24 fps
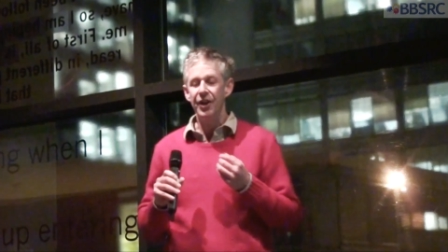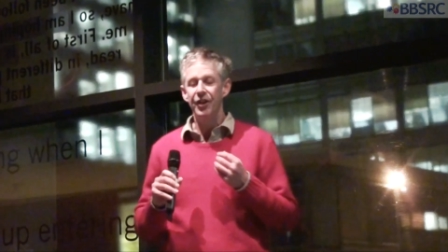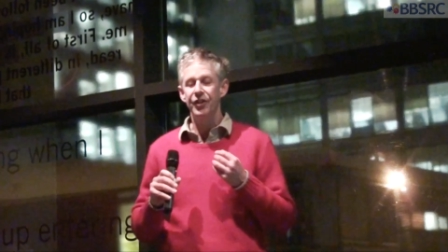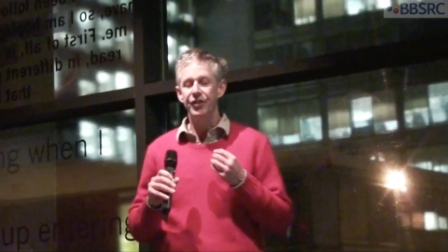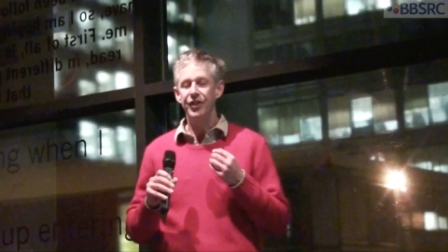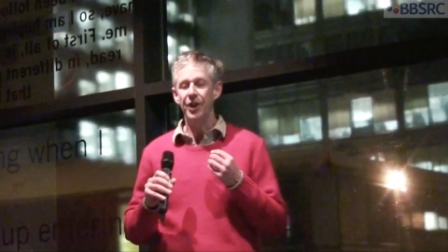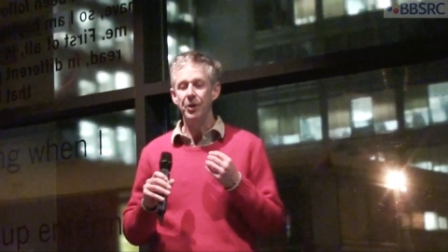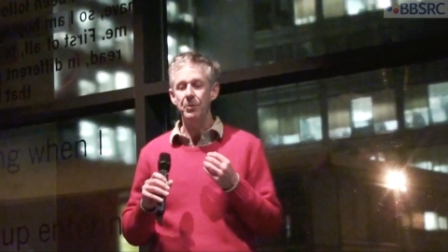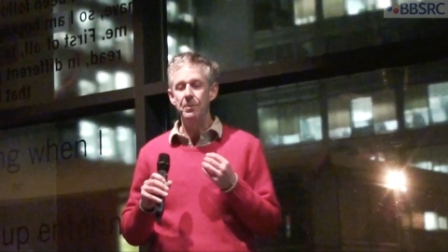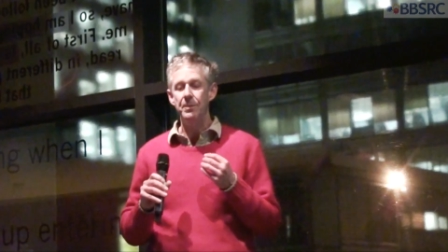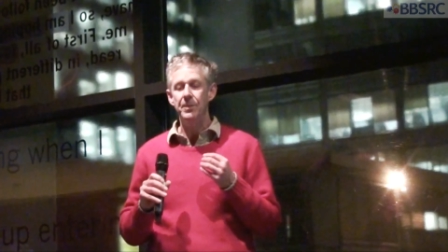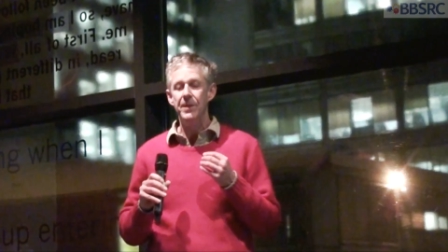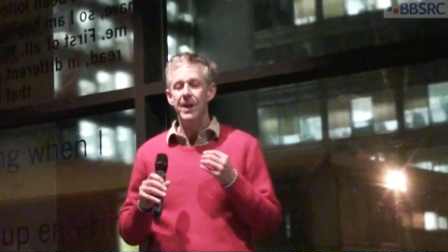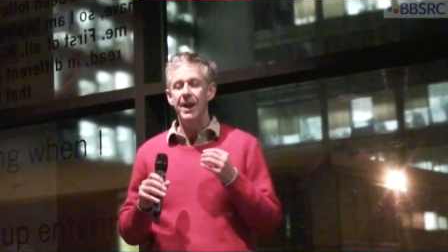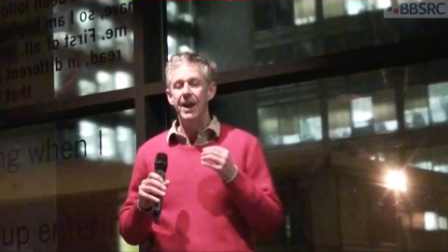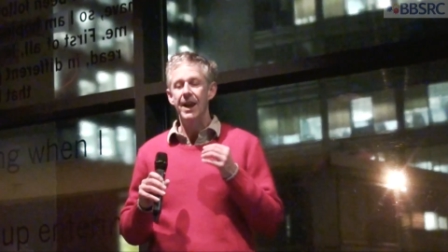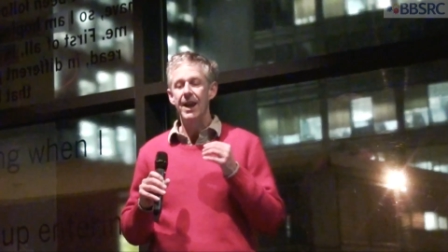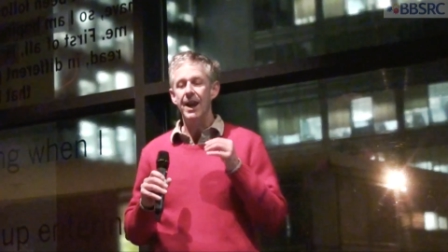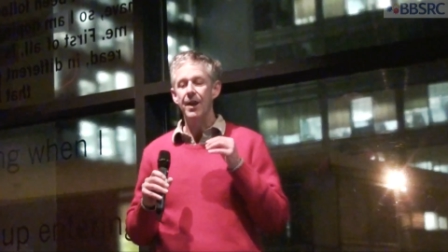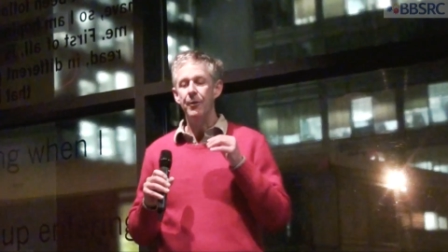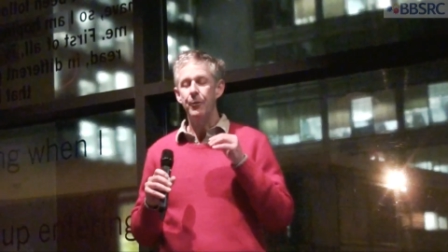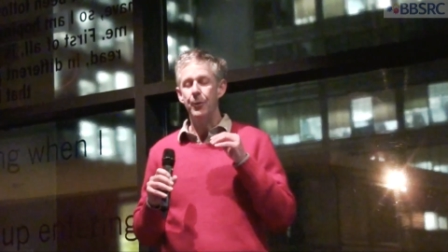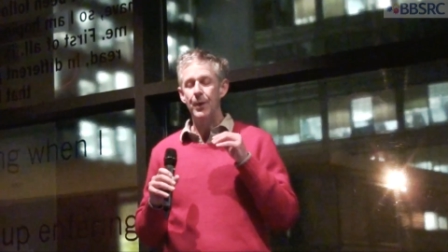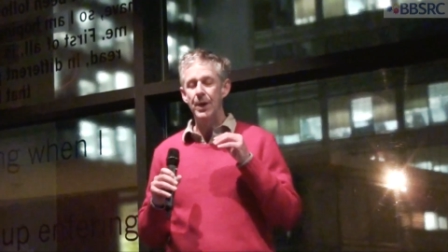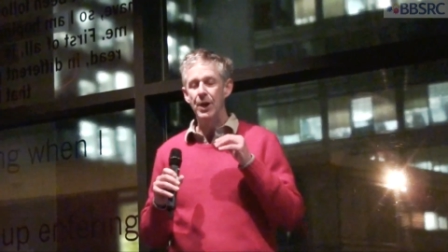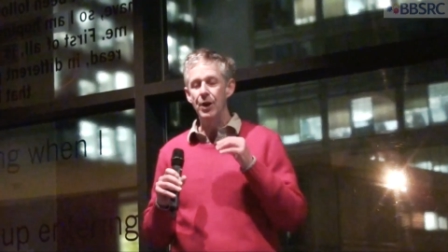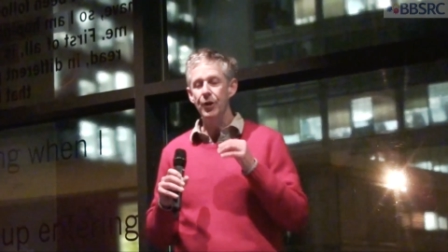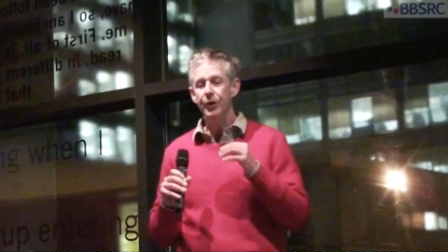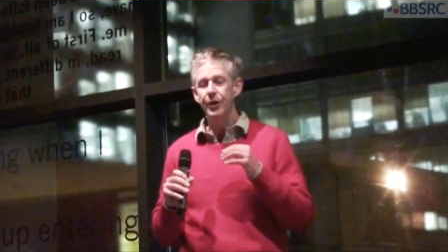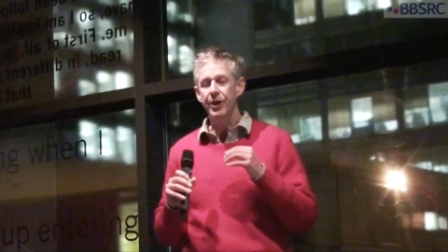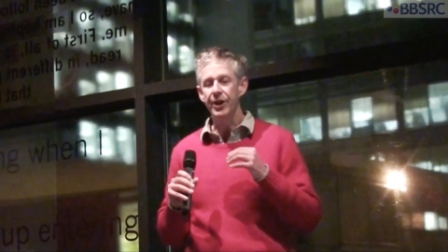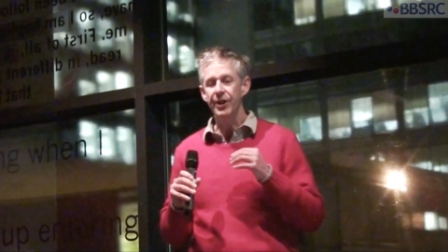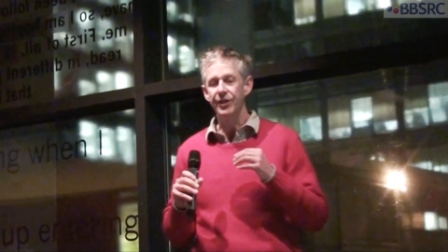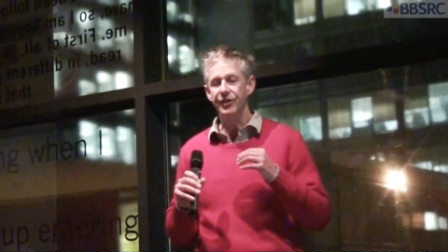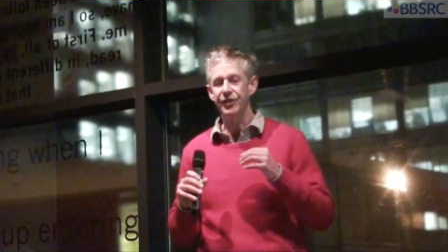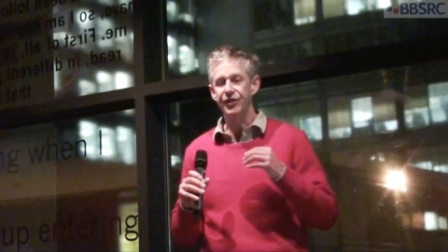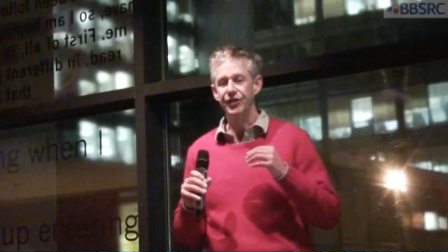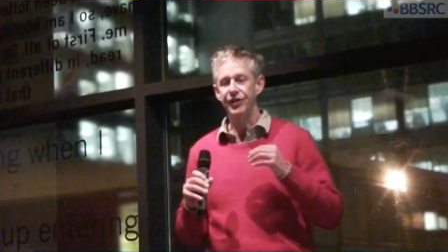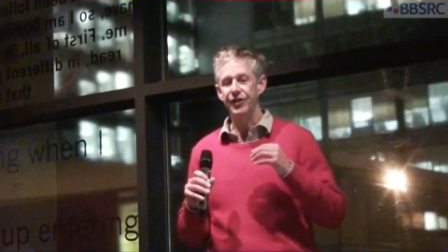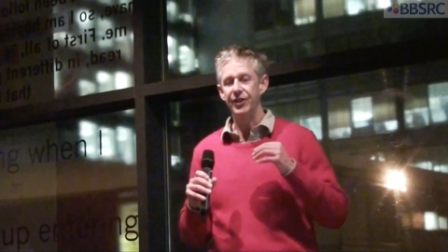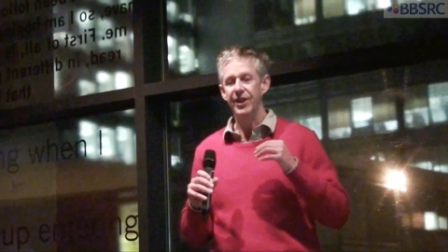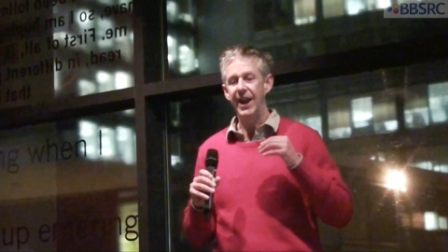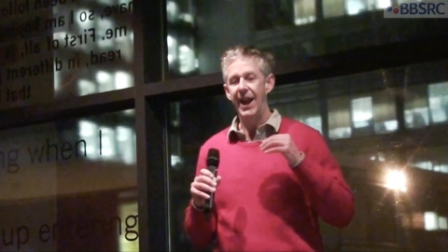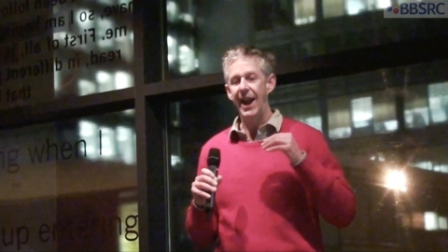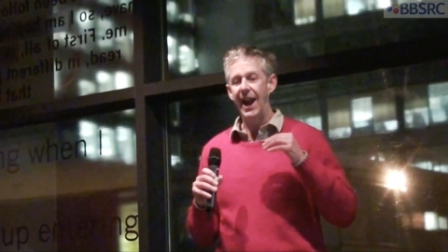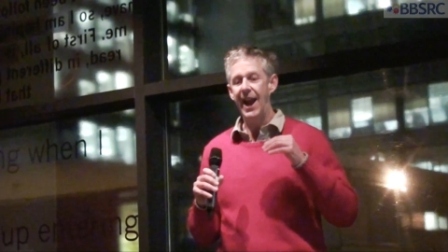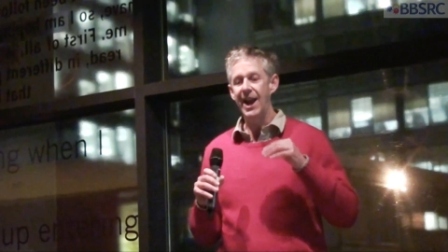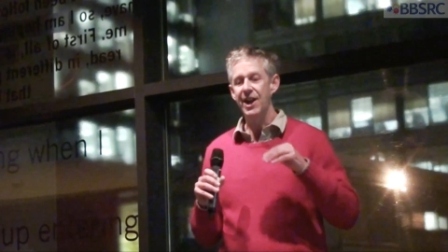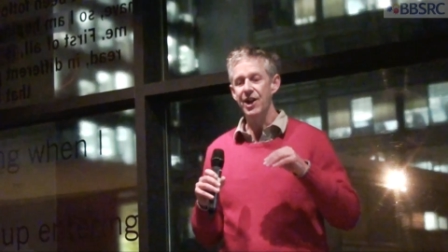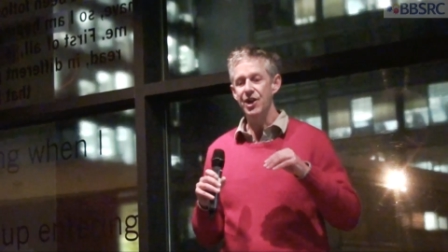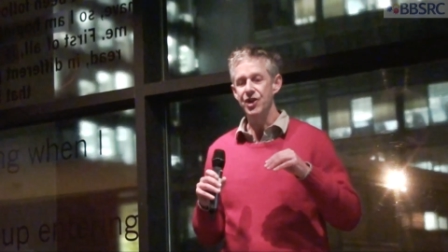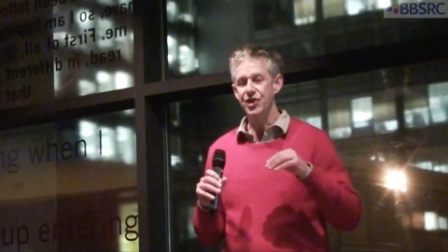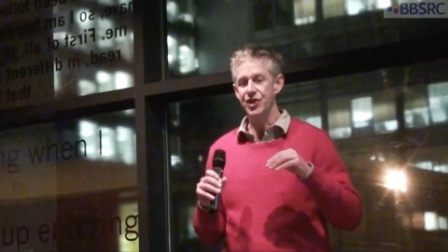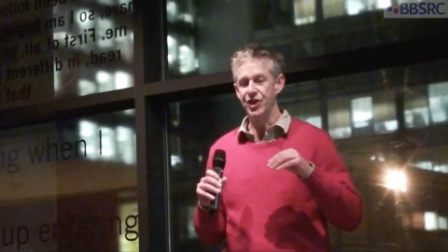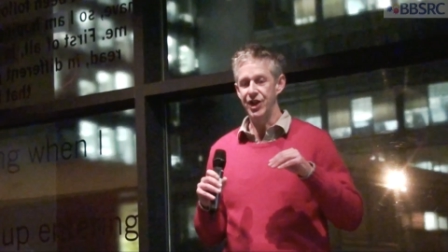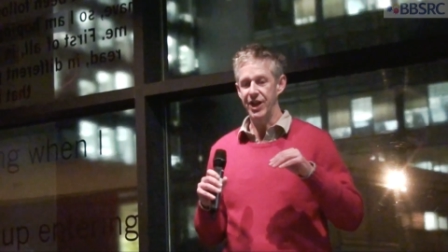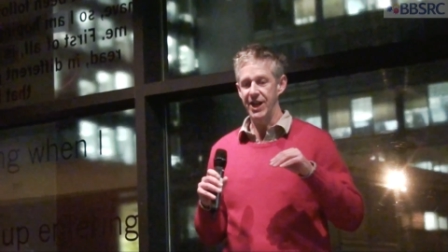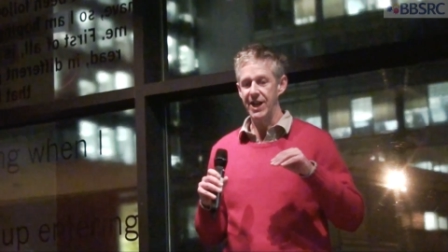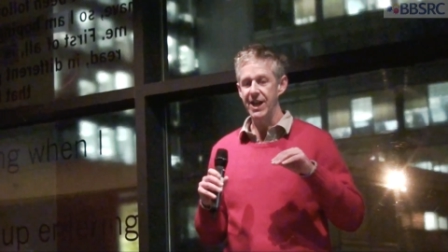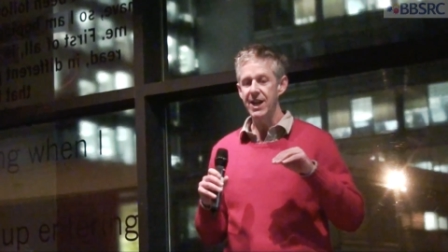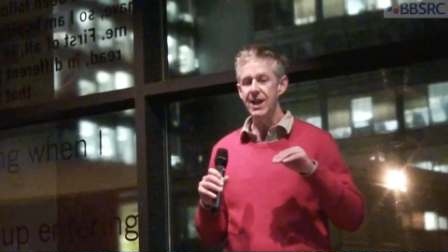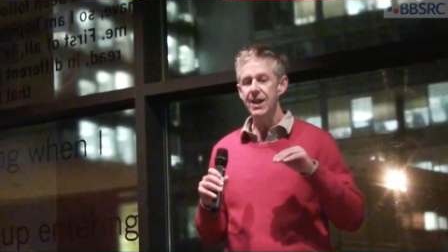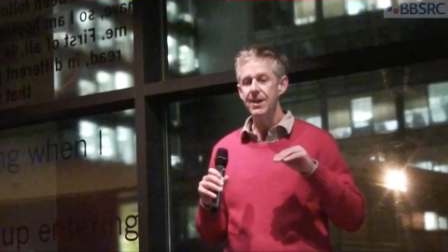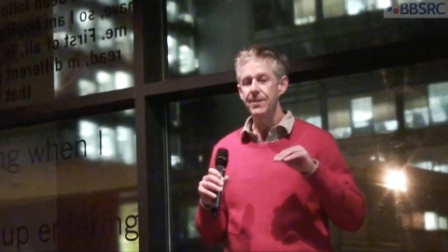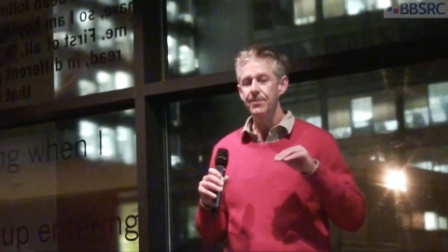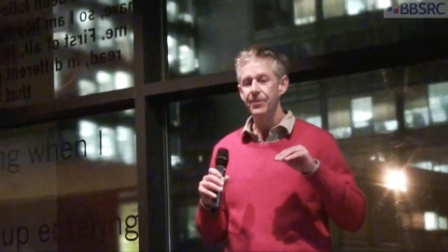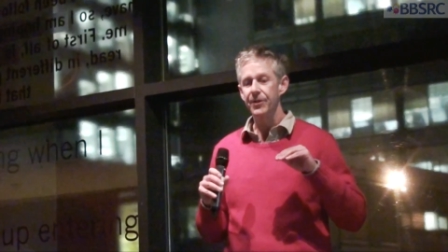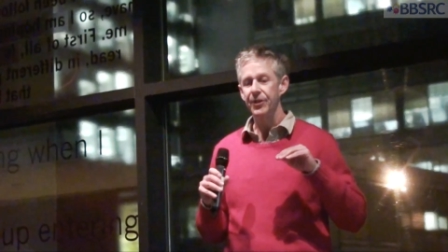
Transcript: So if we look at energy,